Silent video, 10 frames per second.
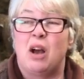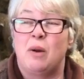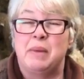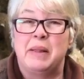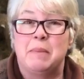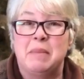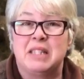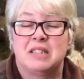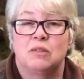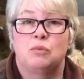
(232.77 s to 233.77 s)
I'm in the
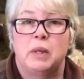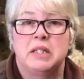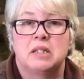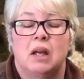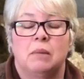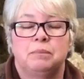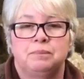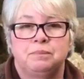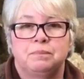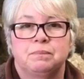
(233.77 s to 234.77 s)
midst of winter.
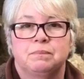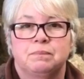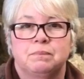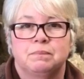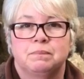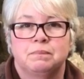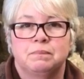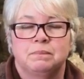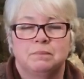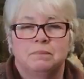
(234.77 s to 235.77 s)

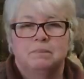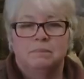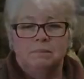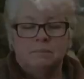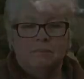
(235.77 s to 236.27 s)
I've come